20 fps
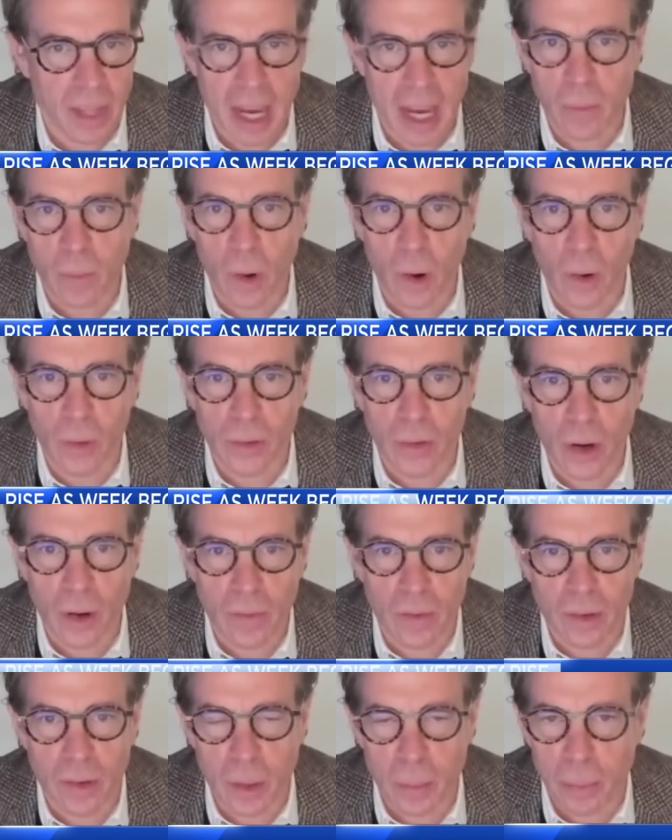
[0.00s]
They rolled
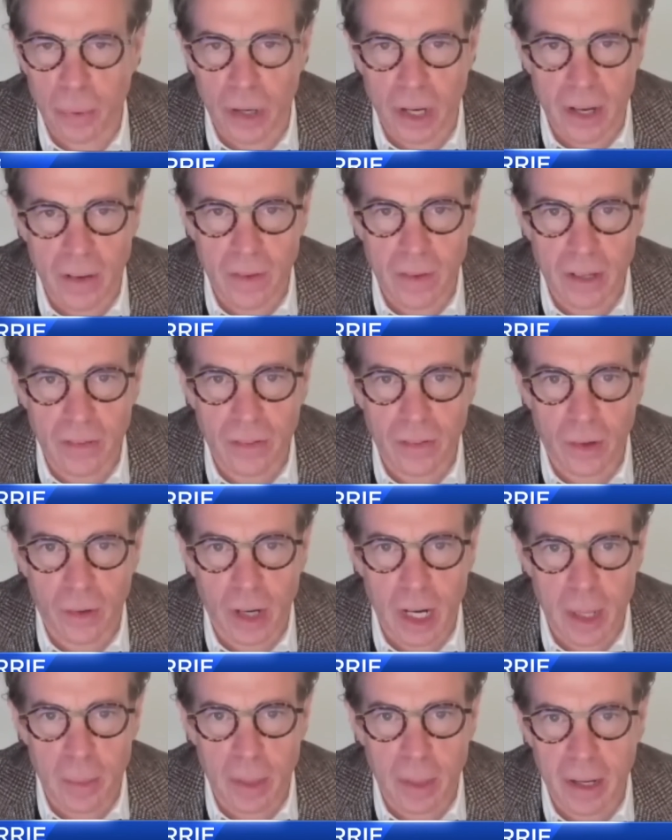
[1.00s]
over the previous
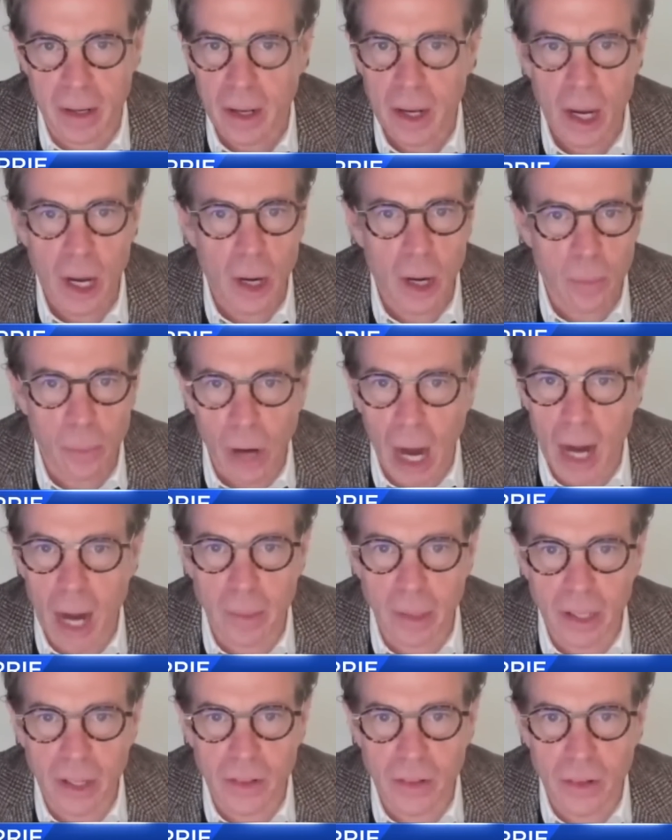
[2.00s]
agreement,
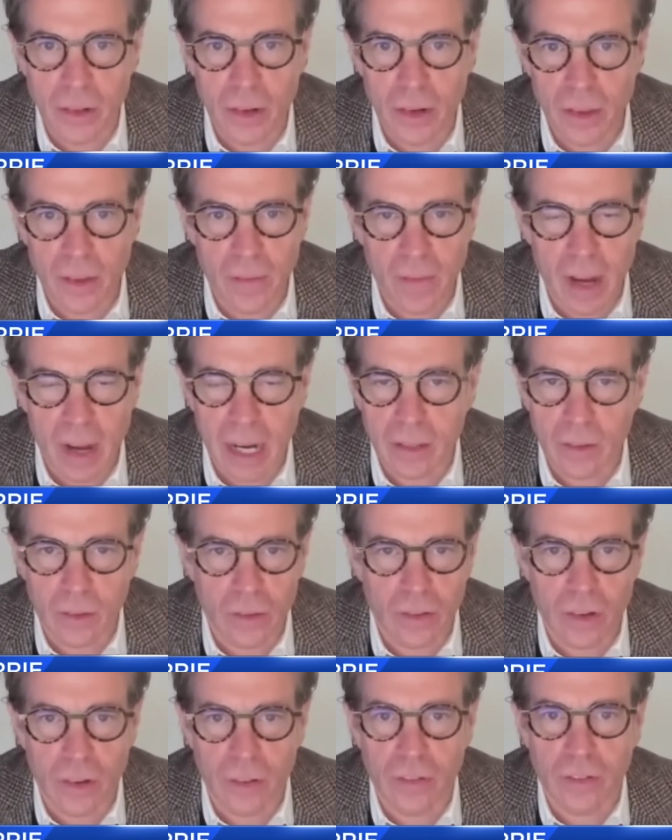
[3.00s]
primarily due to the fact
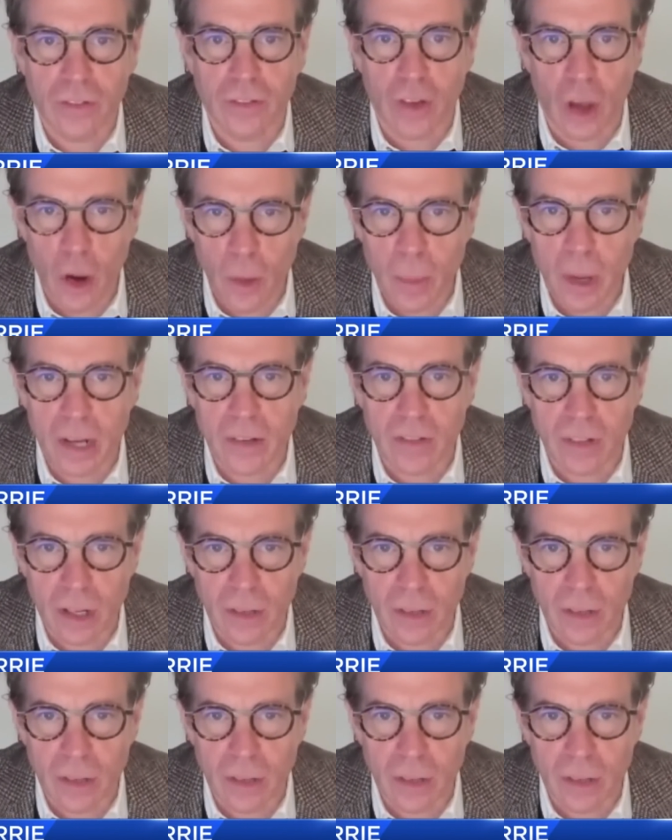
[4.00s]
there's just so much